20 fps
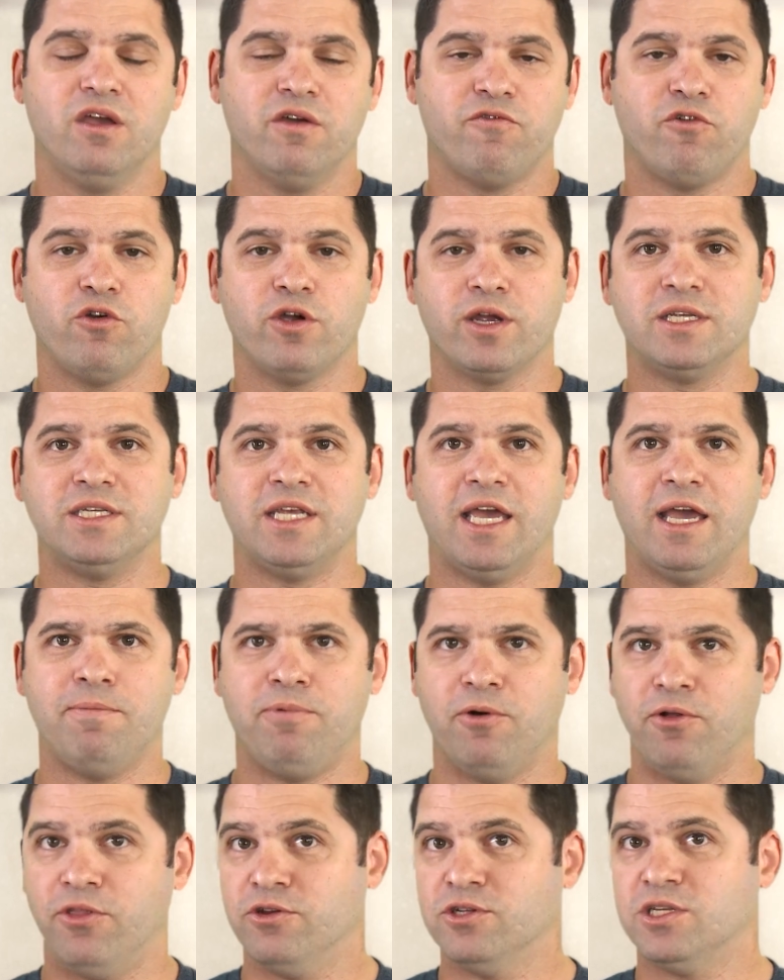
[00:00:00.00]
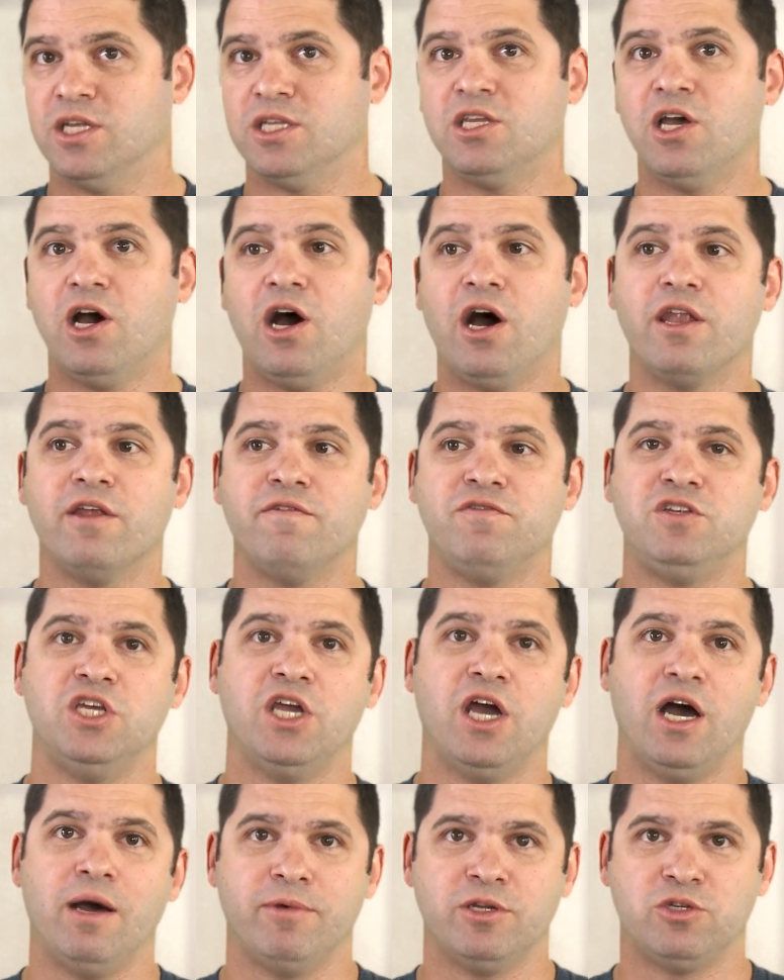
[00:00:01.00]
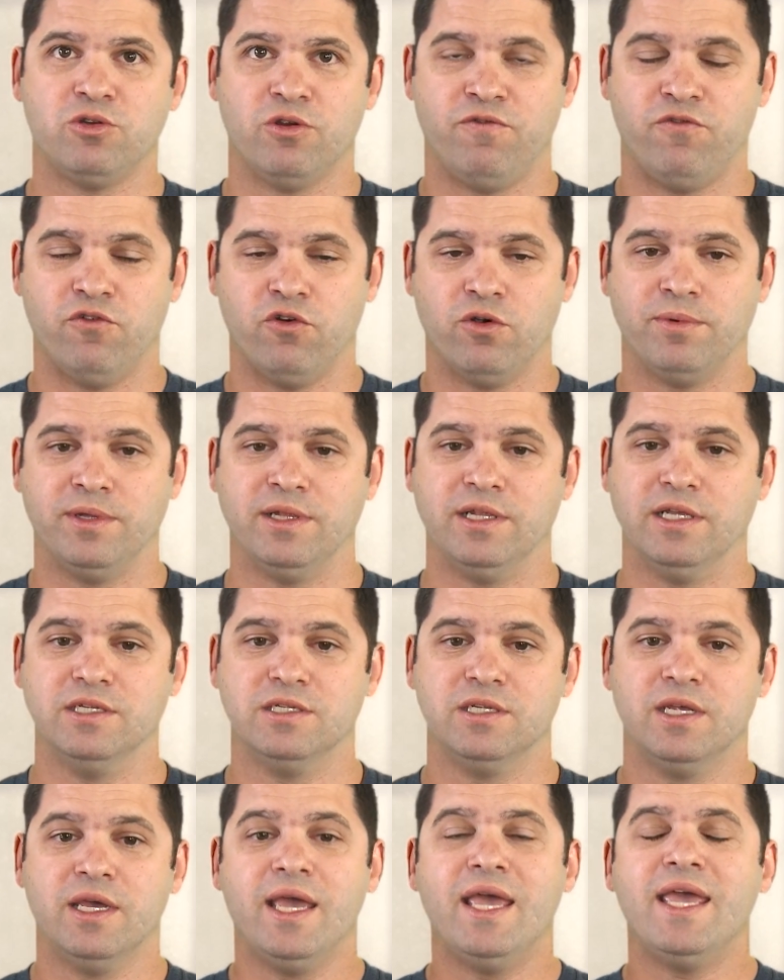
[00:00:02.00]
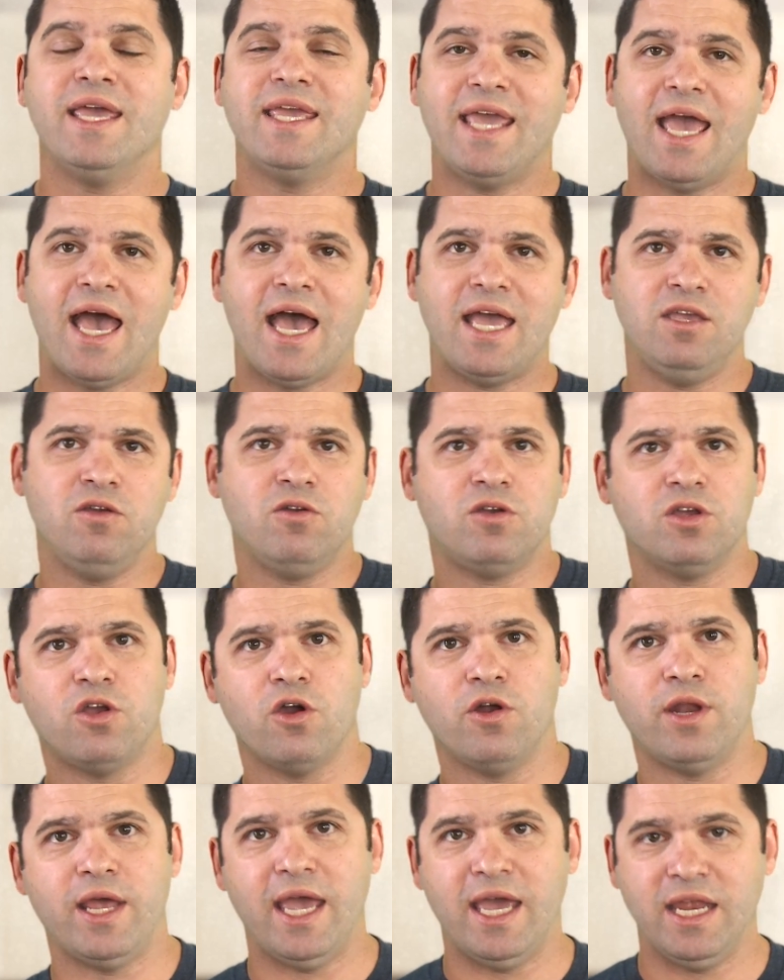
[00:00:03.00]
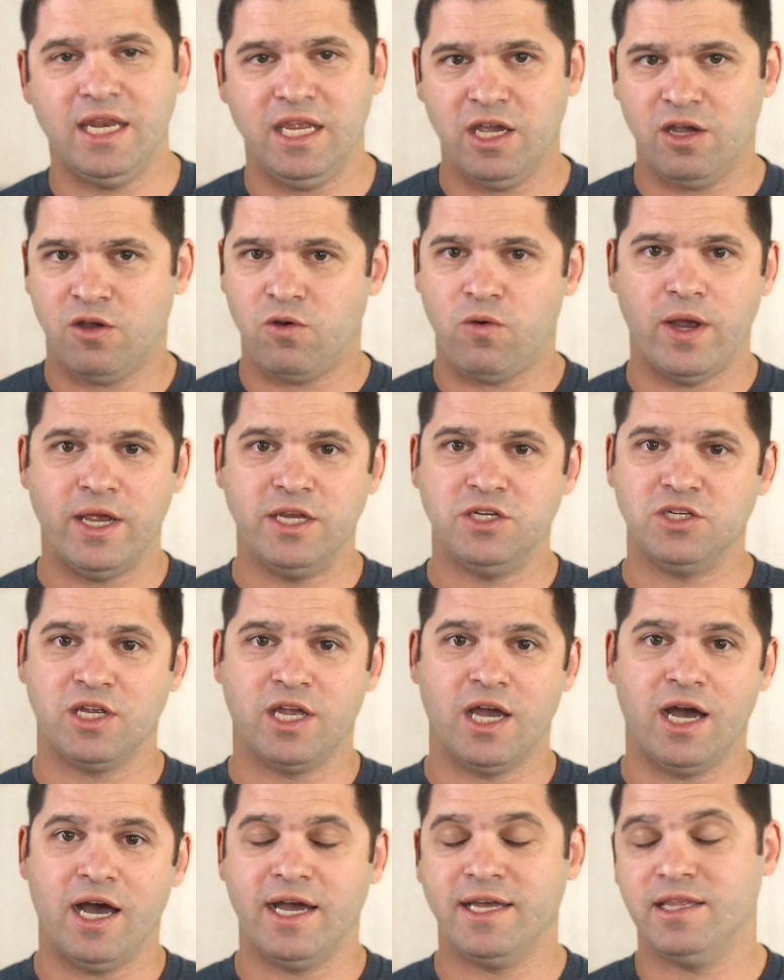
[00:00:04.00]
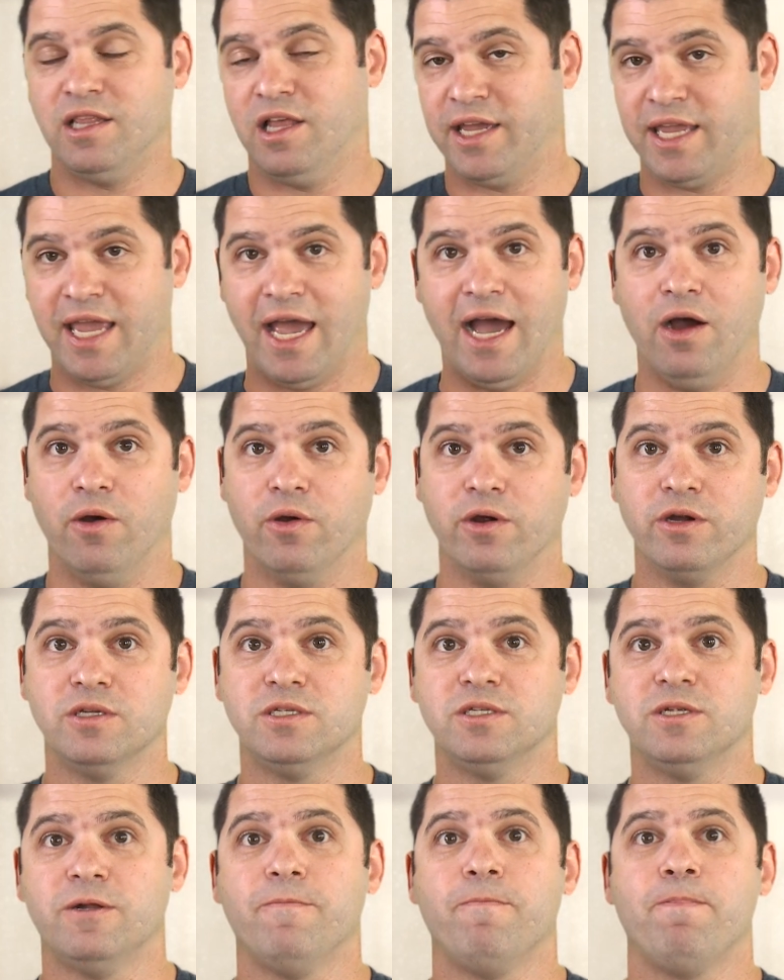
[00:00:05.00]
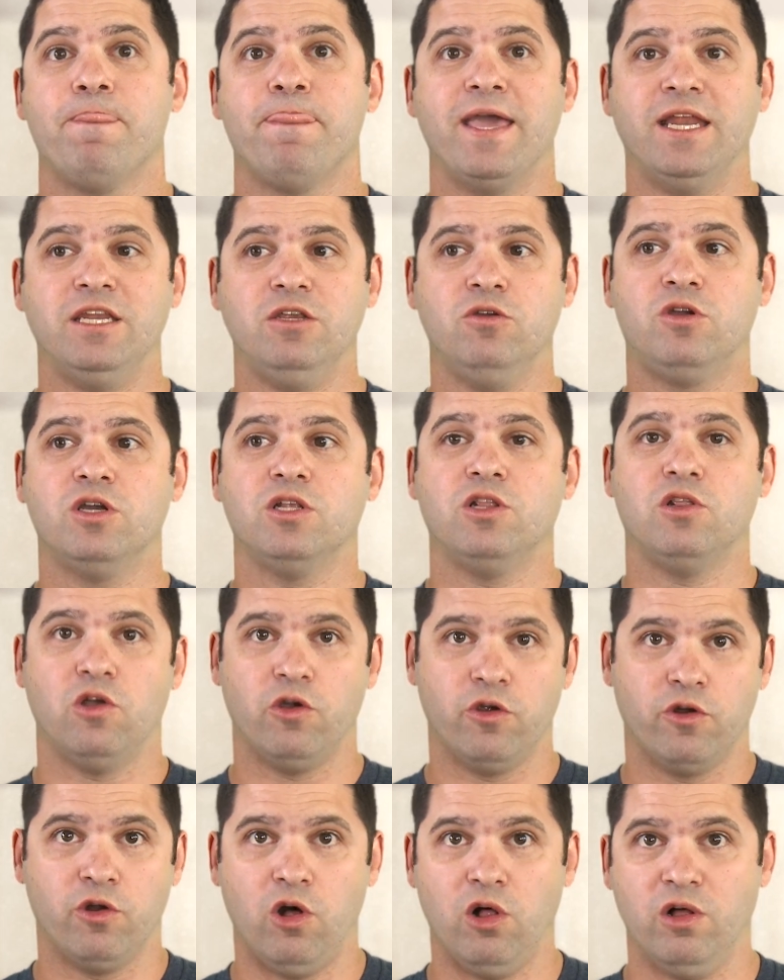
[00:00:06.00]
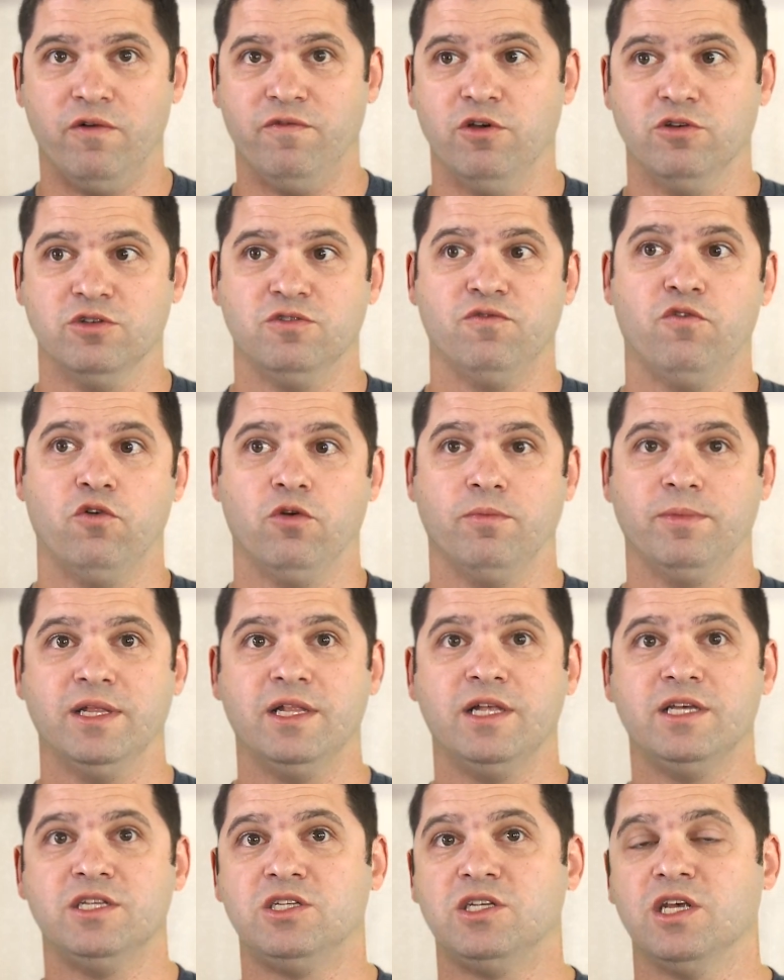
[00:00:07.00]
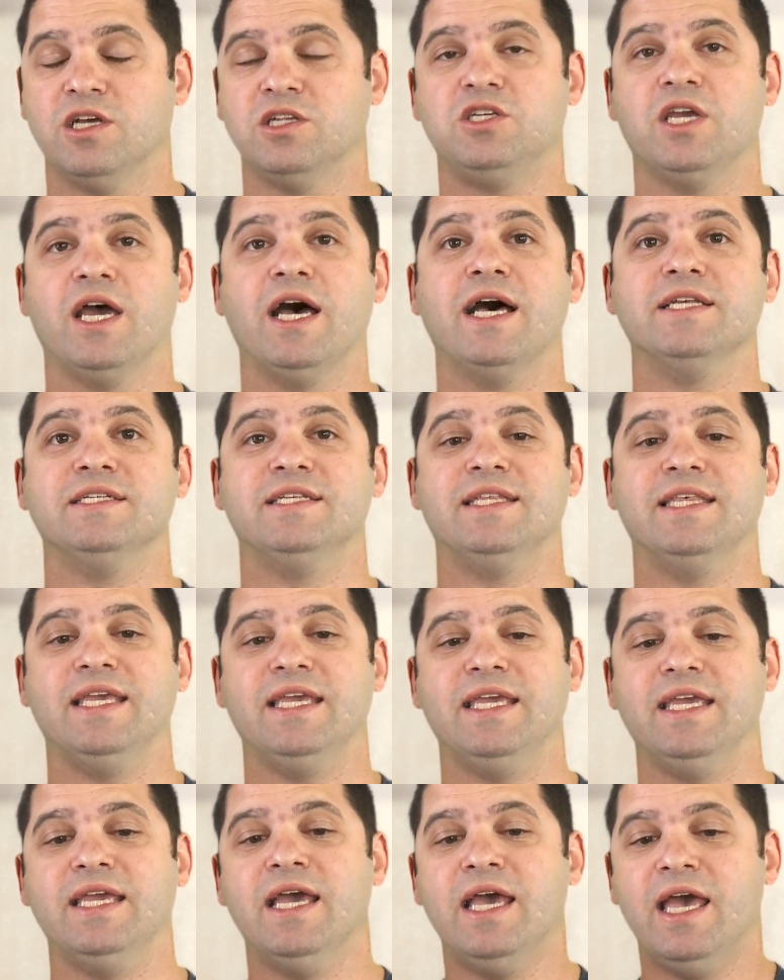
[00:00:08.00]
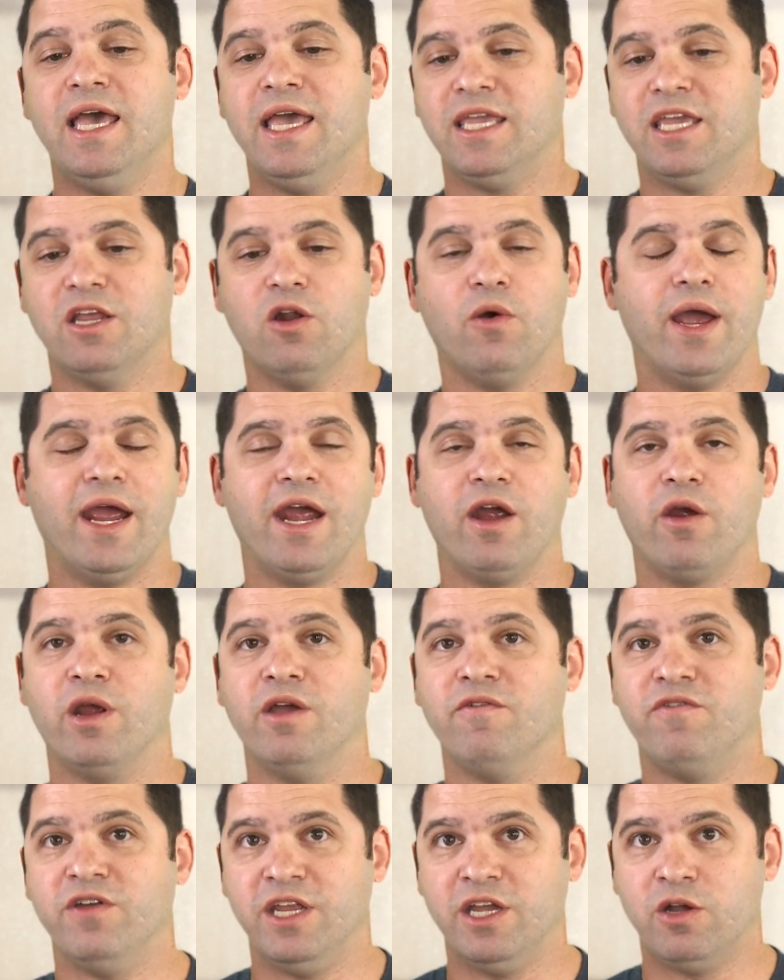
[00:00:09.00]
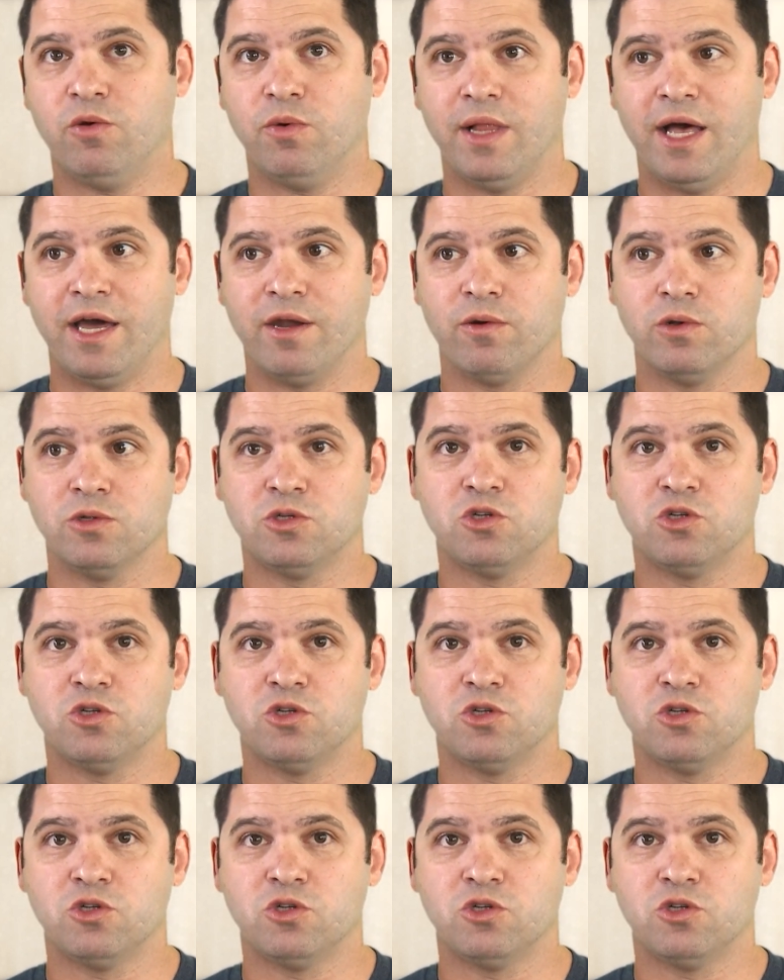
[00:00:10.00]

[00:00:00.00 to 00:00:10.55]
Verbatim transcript: For example, there's a ton of geometry formulas. Yeah, you could go to any equation guide like ours, and you could learn all of those formulas, such as the area of an equilateral